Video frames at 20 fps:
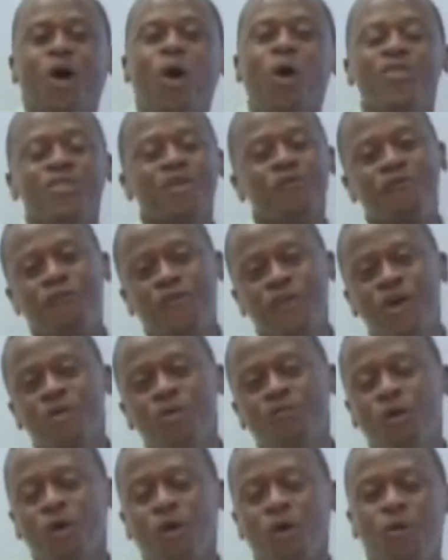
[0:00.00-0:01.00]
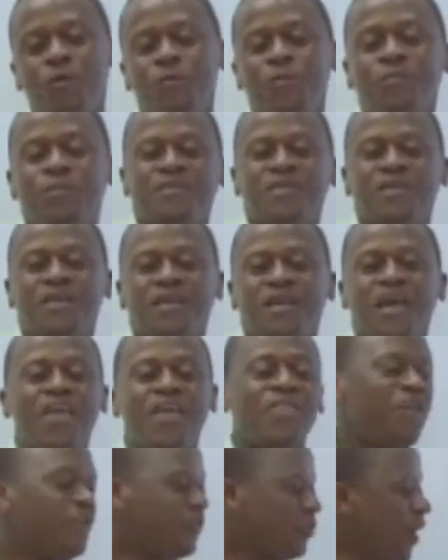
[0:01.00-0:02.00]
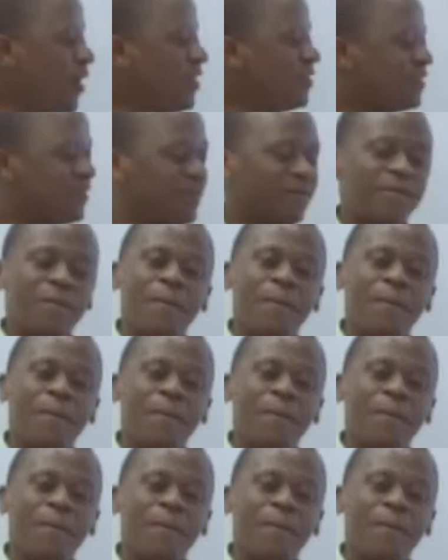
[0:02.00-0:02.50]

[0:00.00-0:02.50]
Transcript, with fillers: or in the field of law. And these words